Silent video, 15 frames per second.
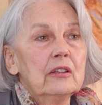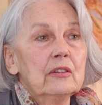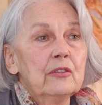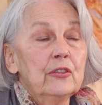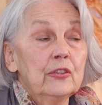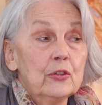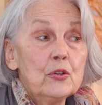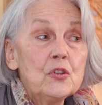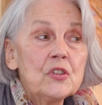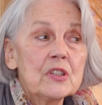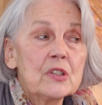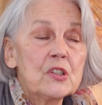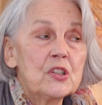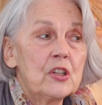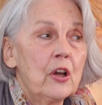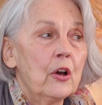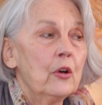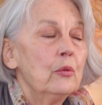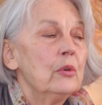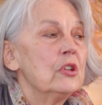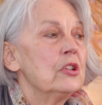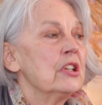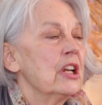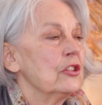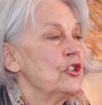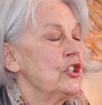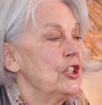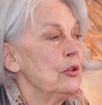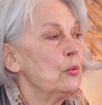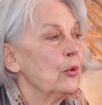Susan Stowe,
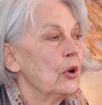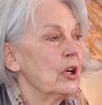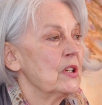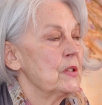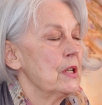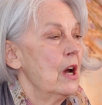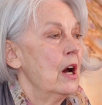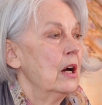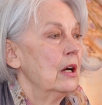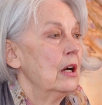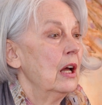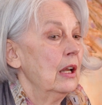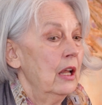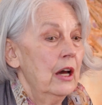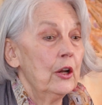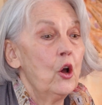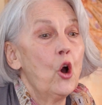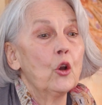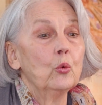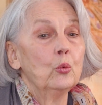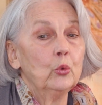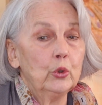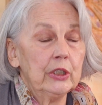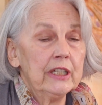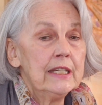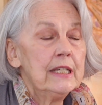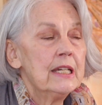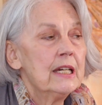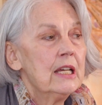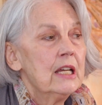she works a lot on wood.